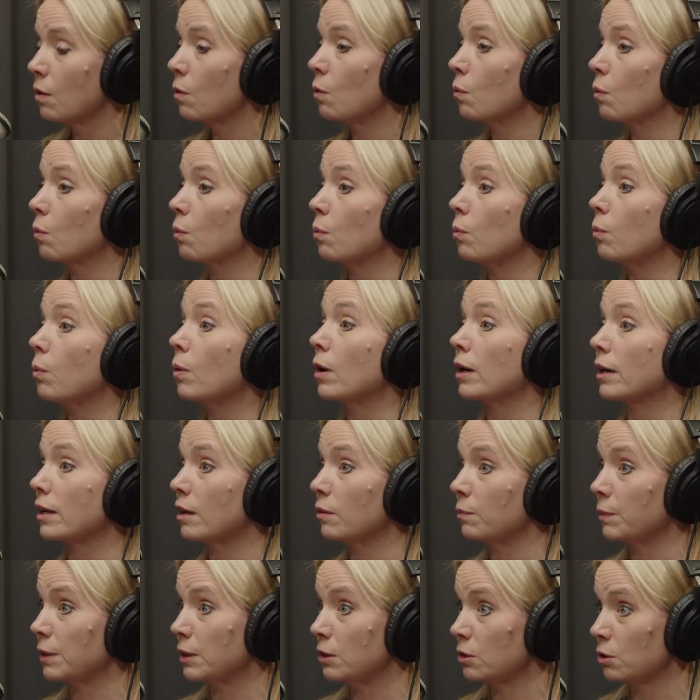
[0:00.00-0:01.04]
Yeah. What
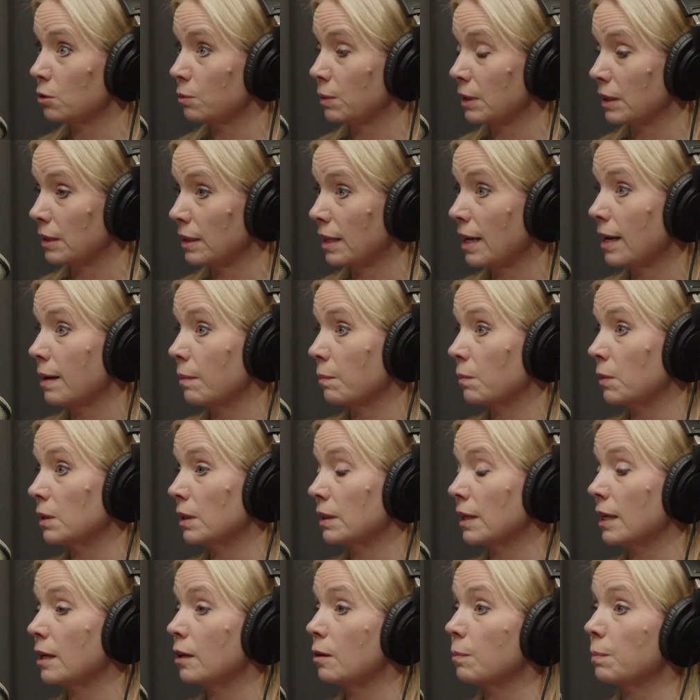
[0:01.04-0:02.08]
can we do with them?
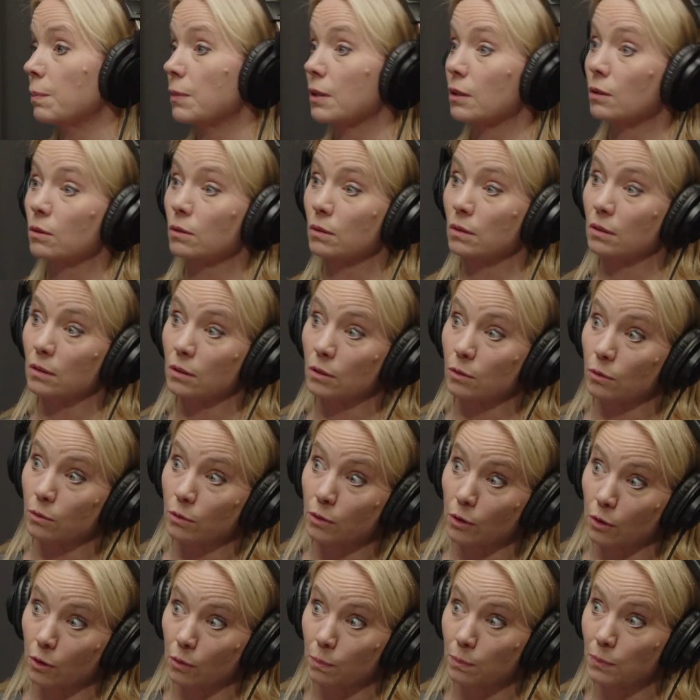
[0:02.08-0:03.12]
Will it help the
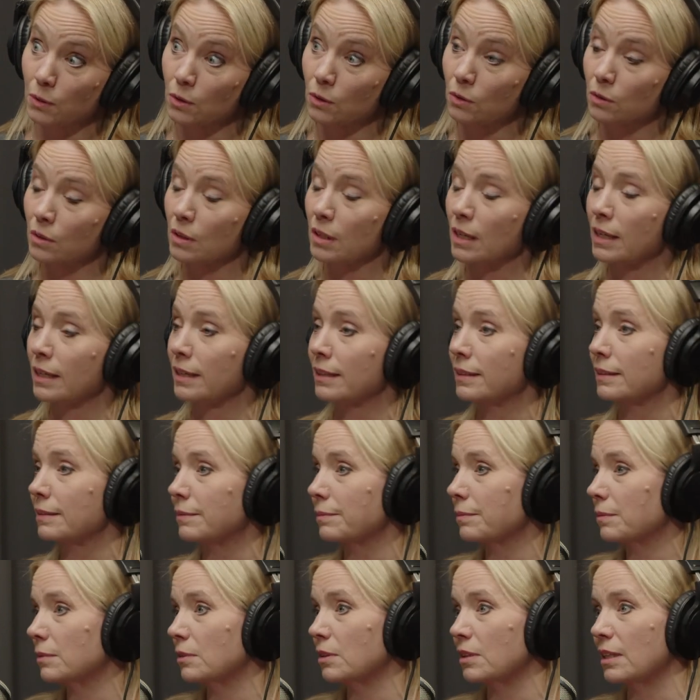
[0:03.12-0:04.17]
group? Do they
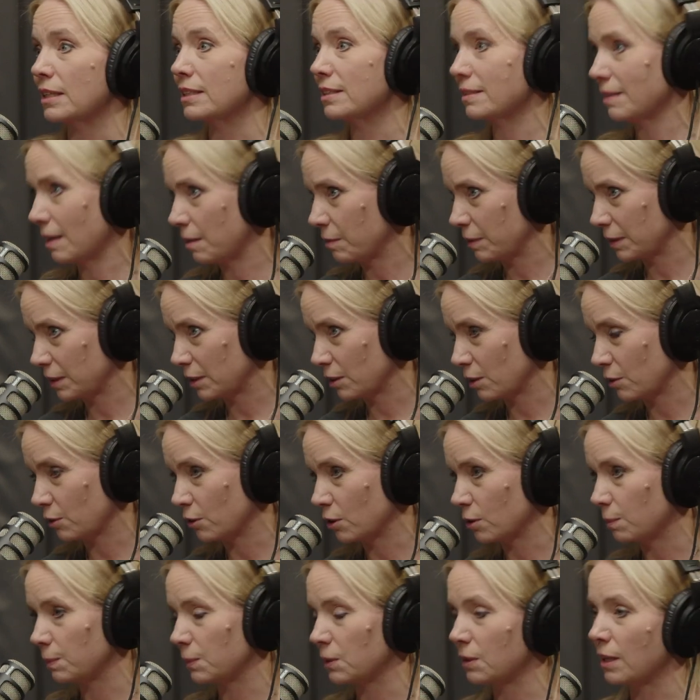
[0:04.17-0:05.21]
stay with the
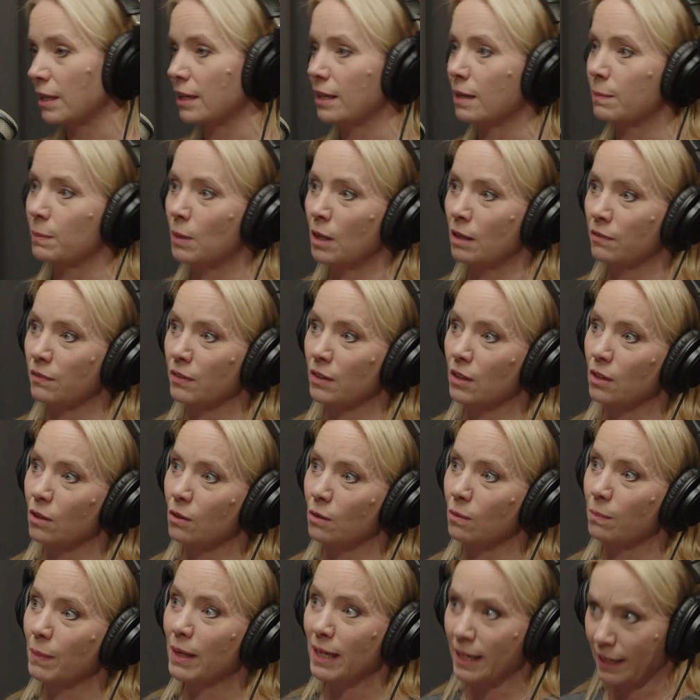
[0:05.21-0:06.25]
group? Do they come off and
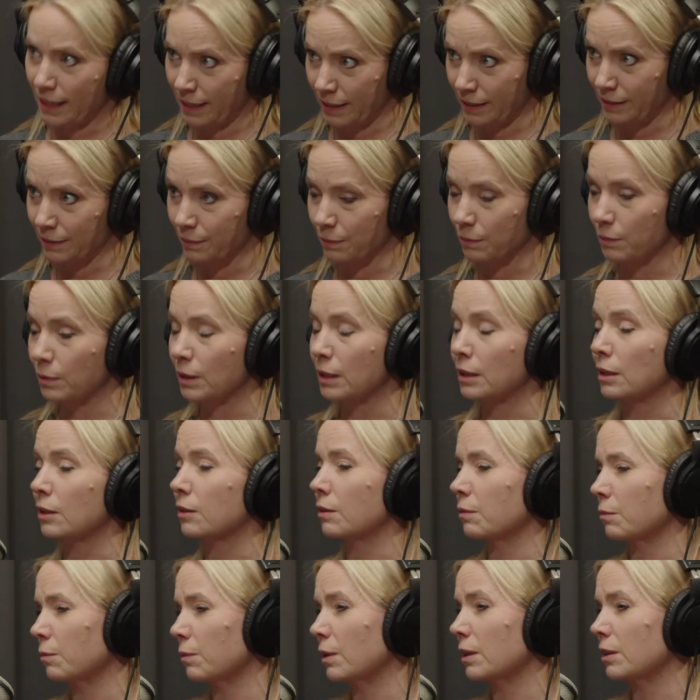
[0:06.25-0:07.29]
go Medicare? What
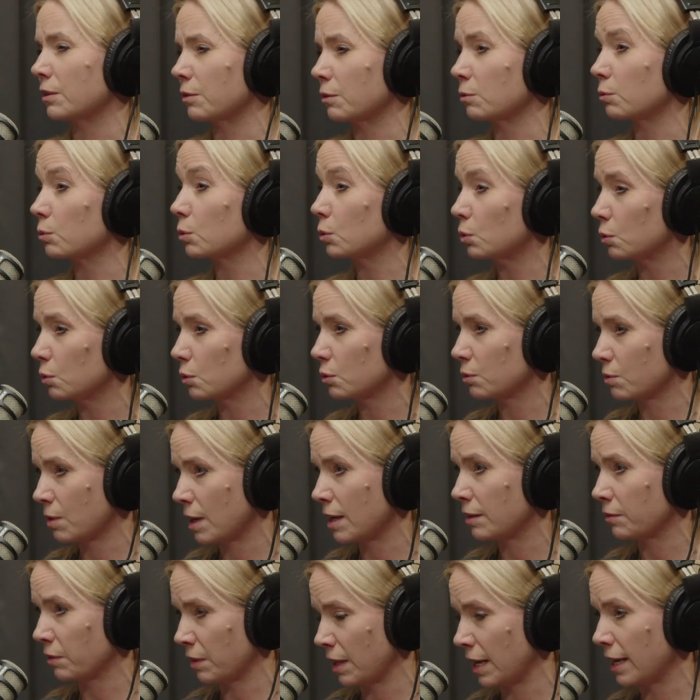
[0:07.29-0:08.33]
are the rules
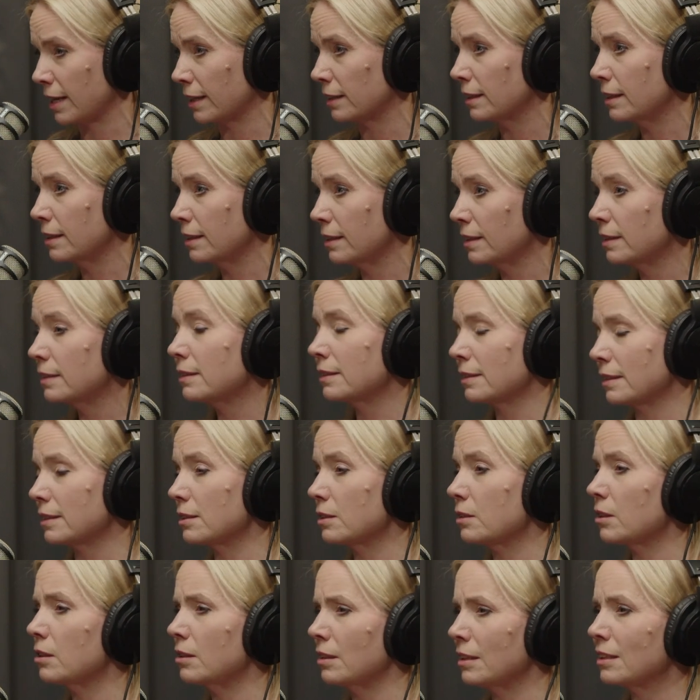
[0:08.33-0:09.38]
around that?
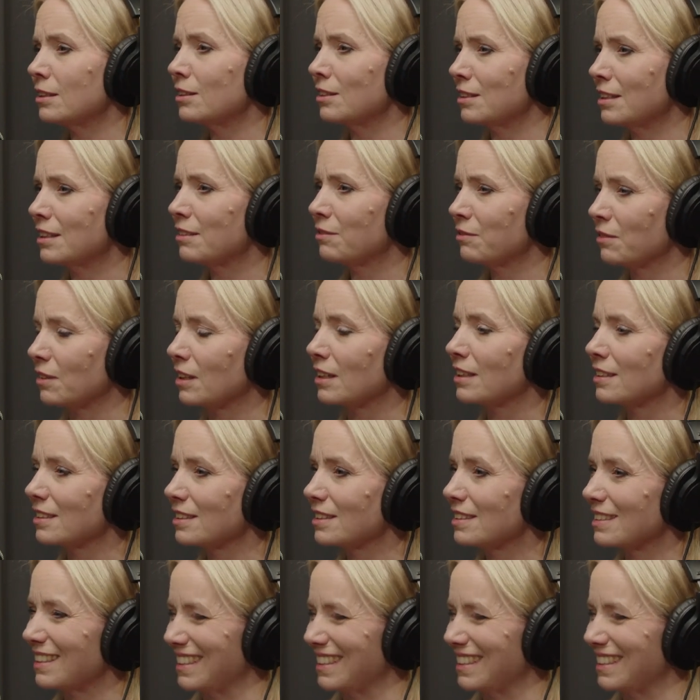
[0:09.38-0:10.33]
Because they're all a little different.